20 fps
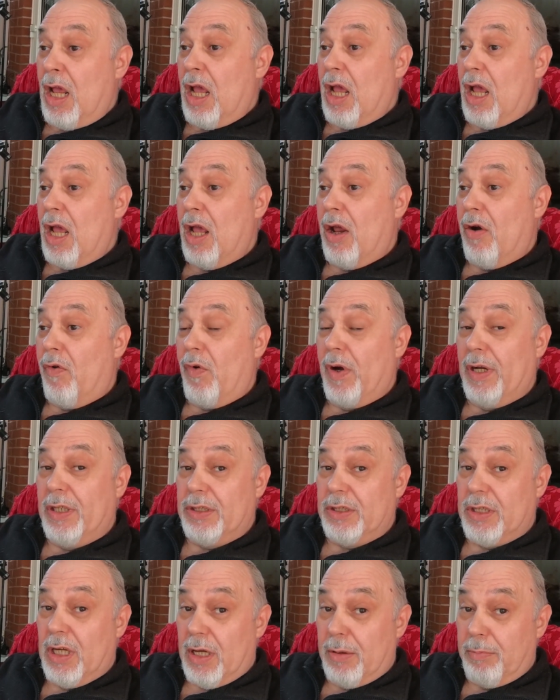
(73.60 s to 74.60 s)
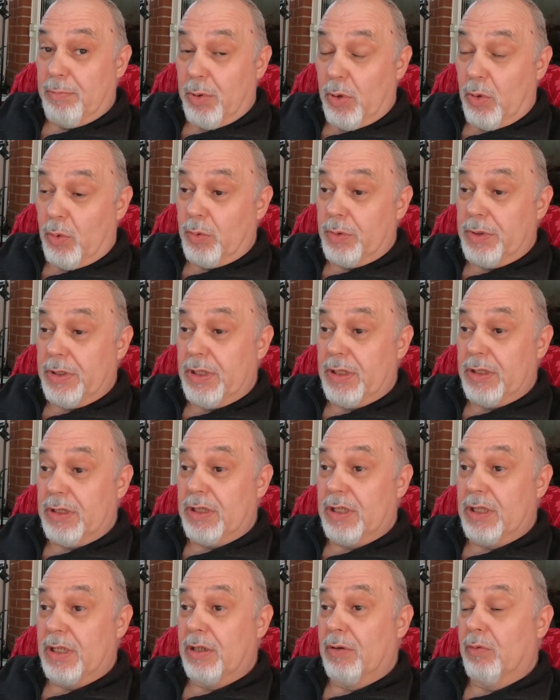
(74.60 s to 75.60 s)
Reason I bought
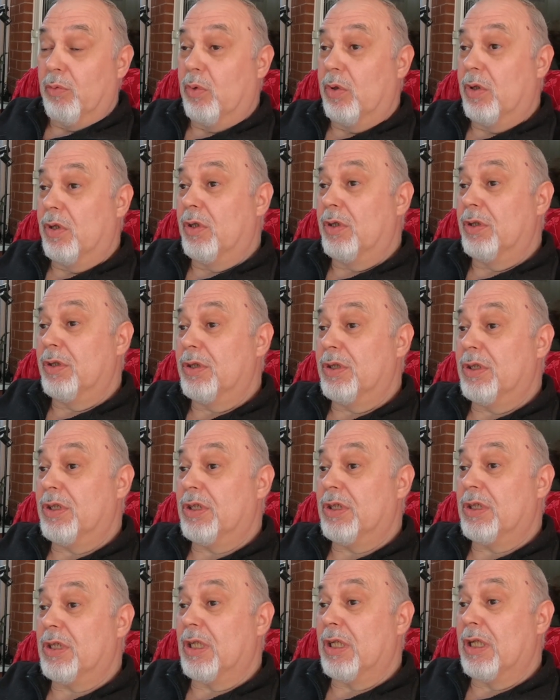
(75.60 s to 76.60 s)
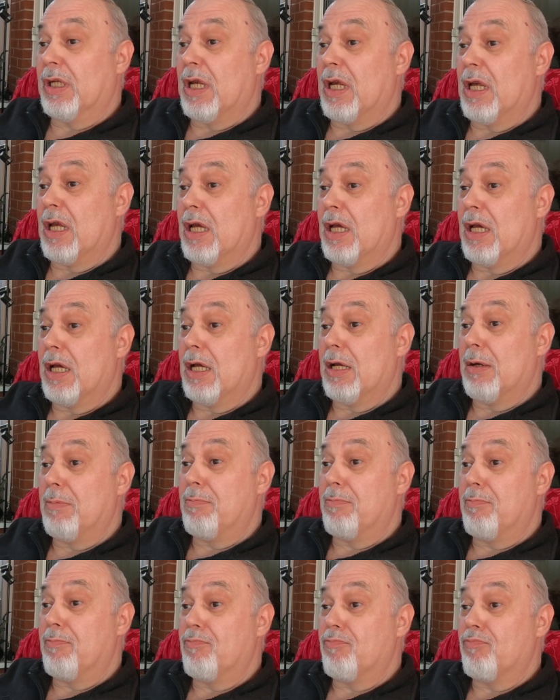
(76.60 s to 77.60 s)
it was I
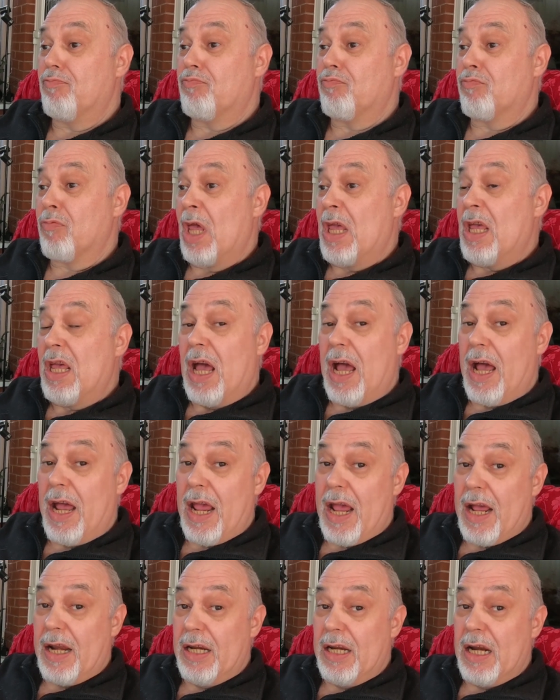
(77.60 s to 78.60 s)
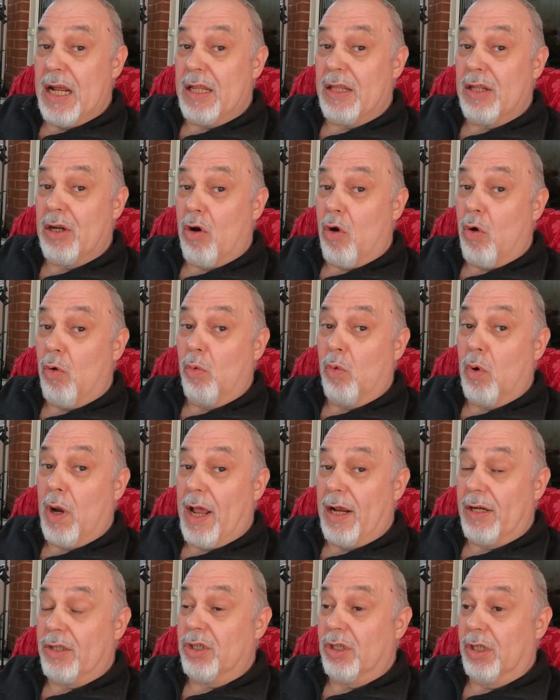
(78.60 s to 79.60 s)
had another old
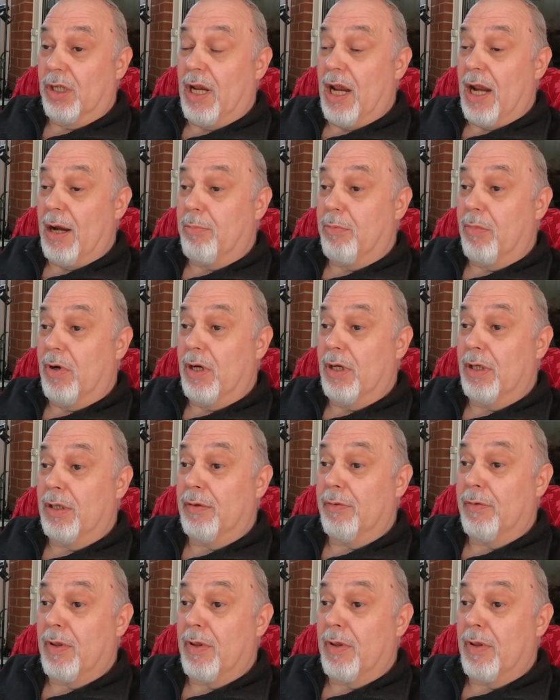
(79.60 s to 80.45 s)
action camera